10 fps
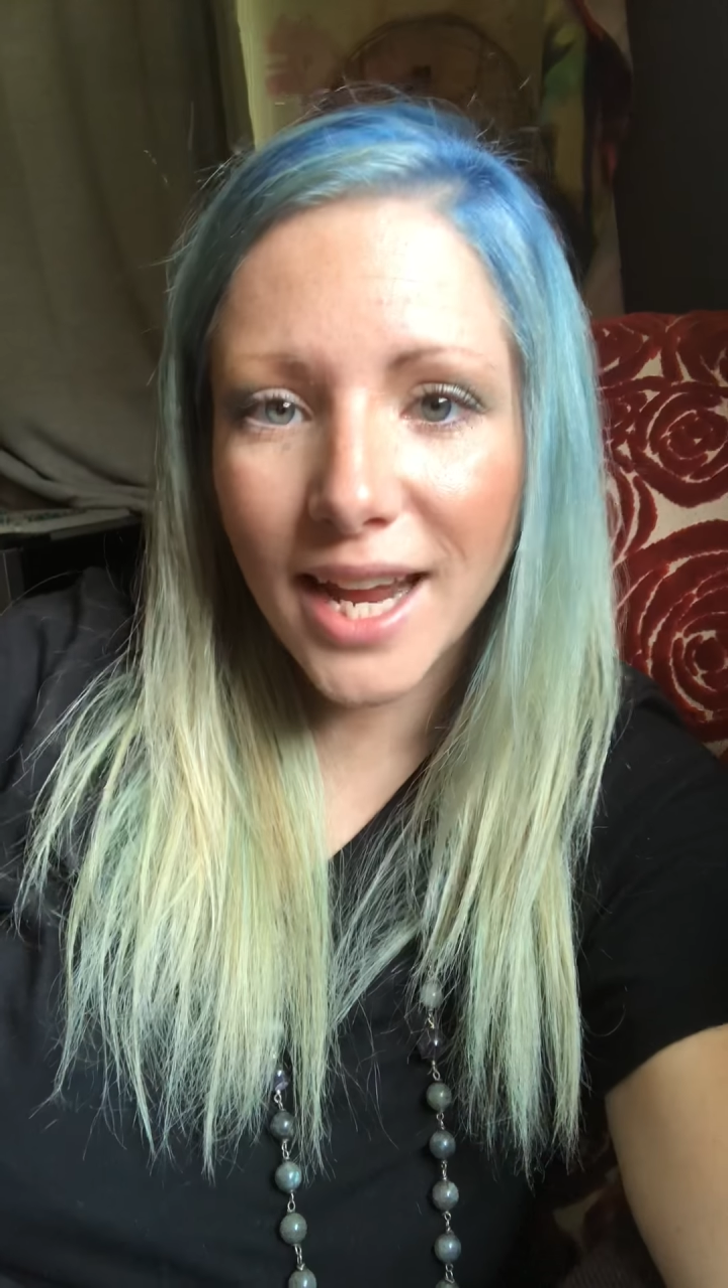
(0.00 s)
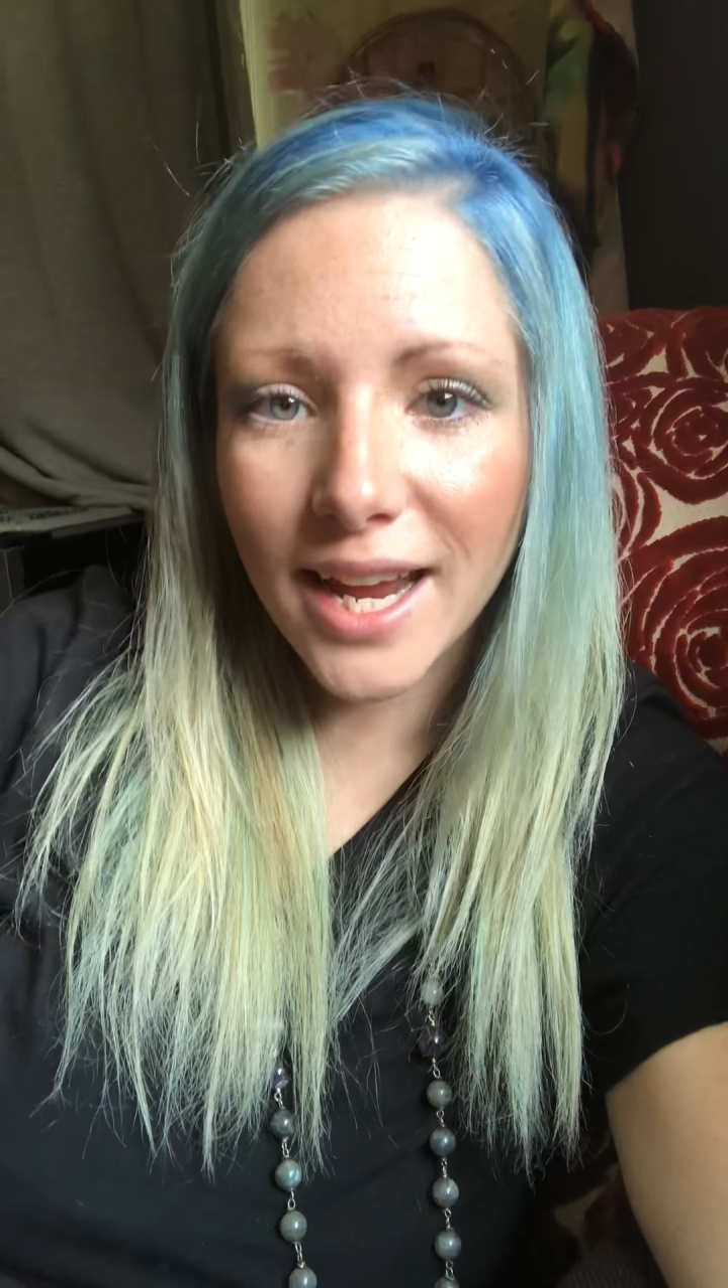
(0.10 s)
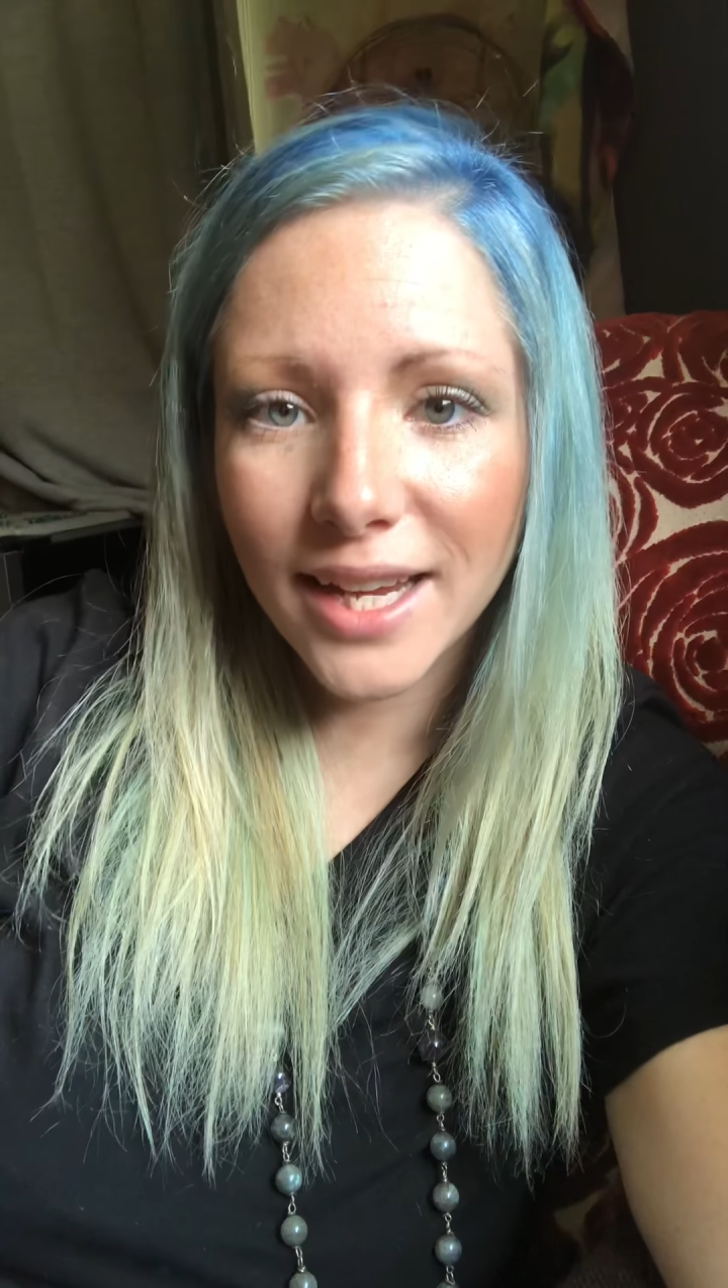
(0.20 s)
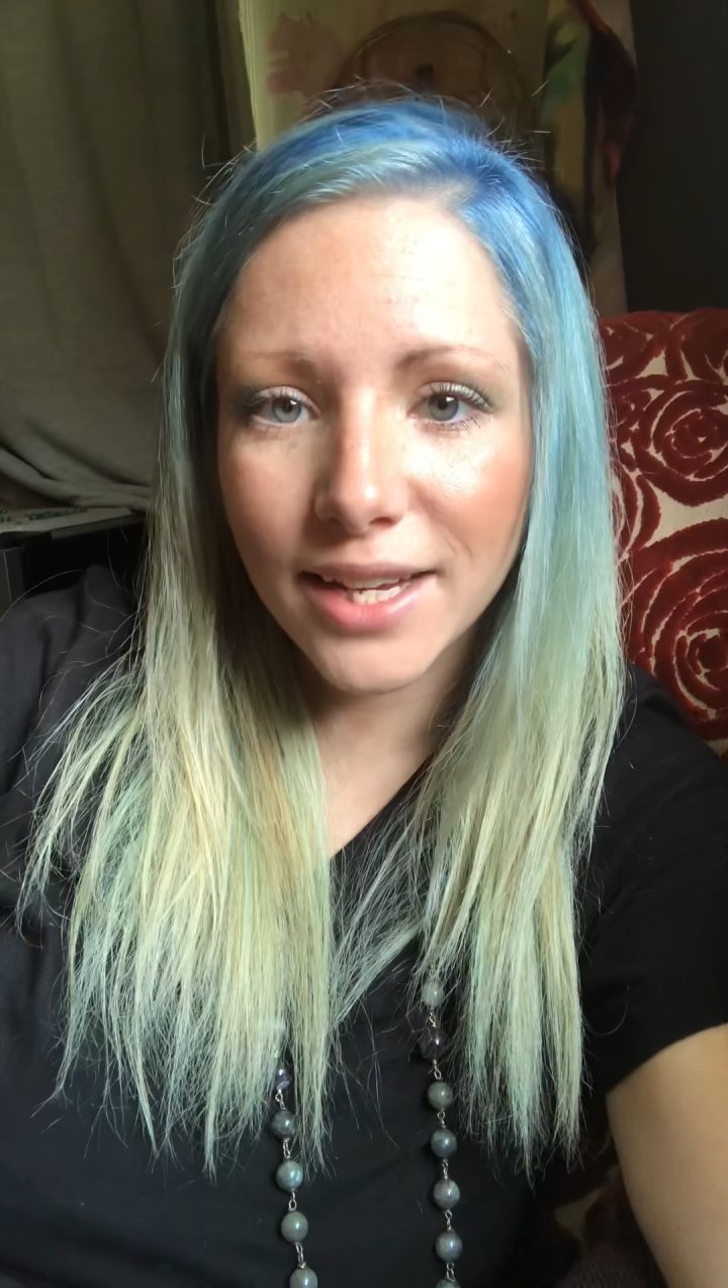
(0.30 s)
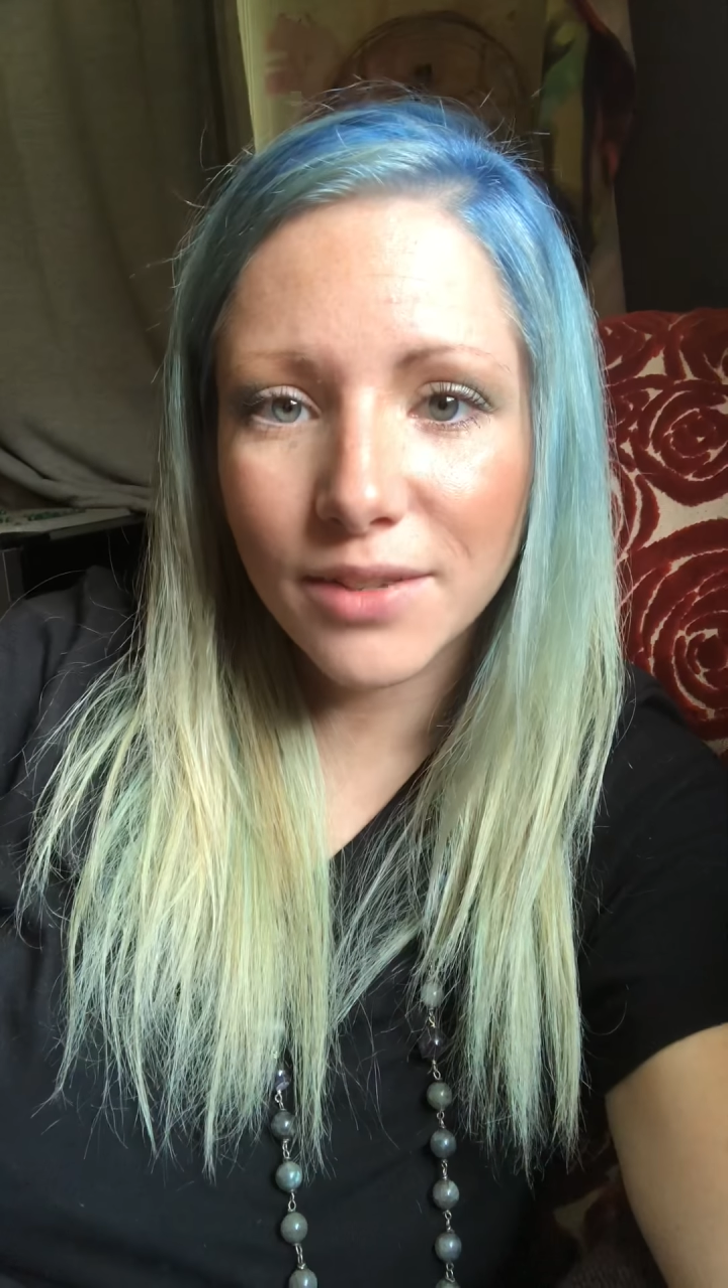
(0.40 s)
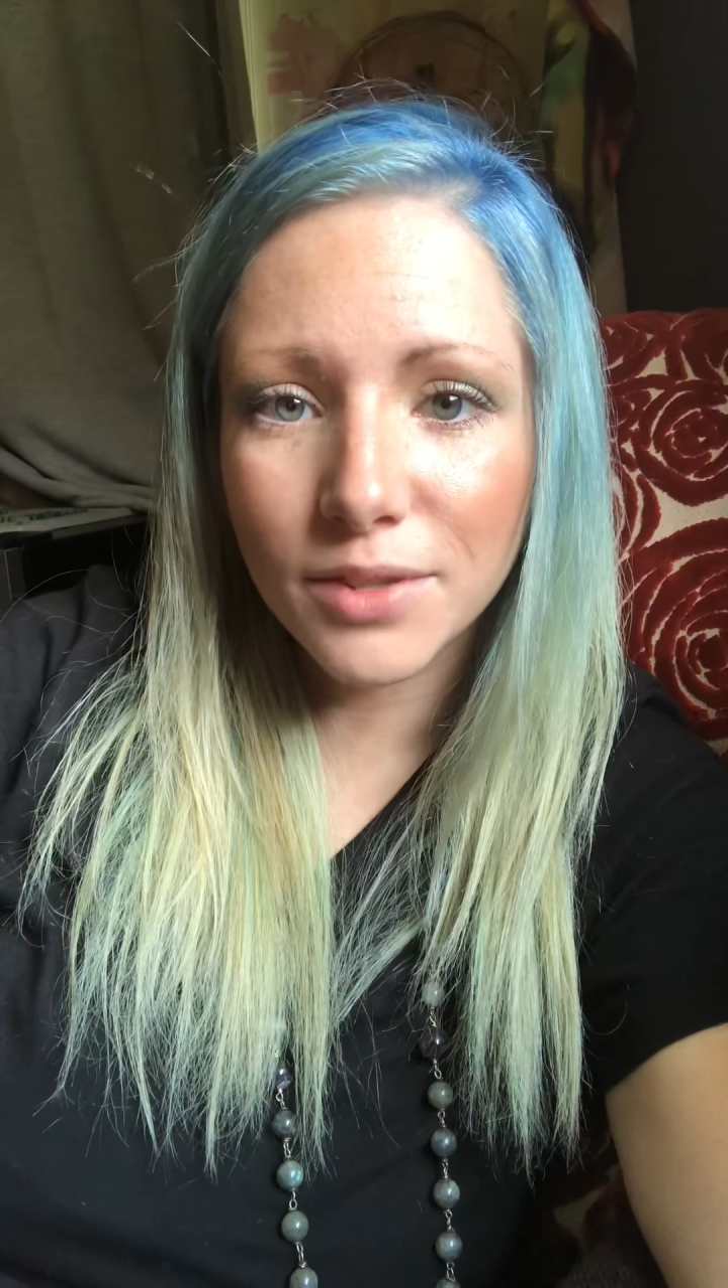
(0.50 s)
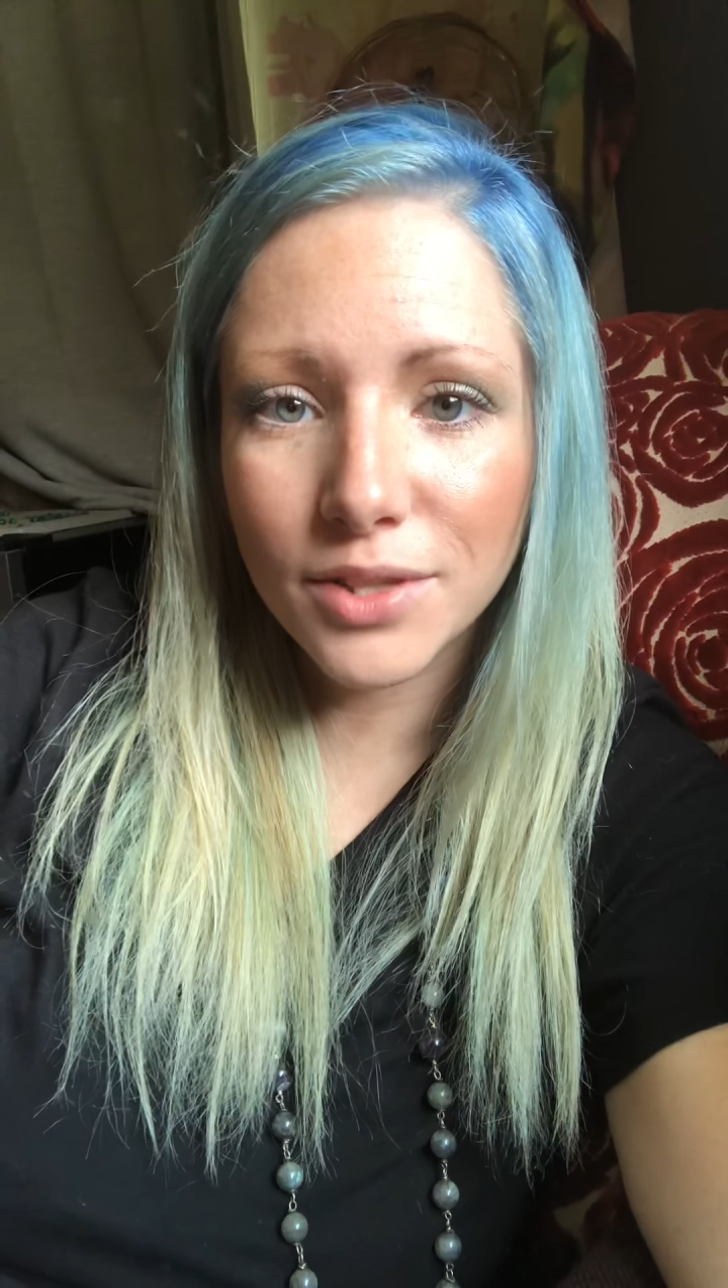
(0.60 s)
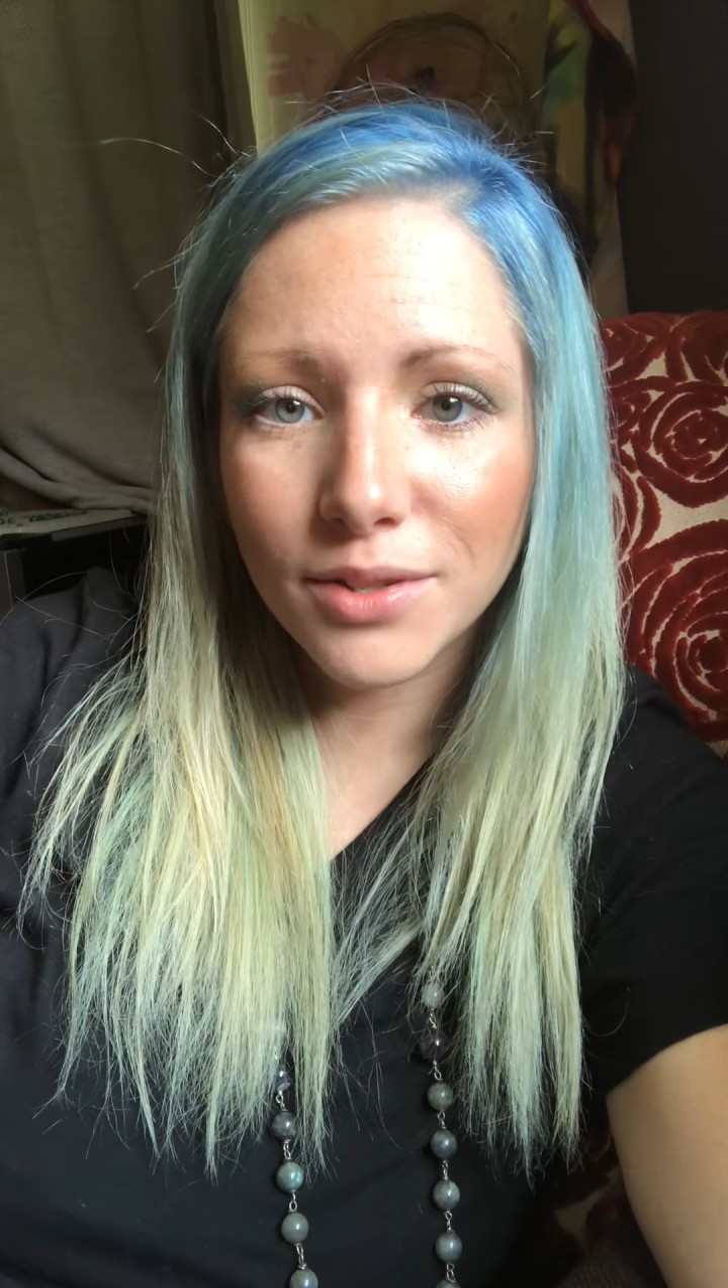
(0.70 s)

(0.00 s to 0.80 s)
I can do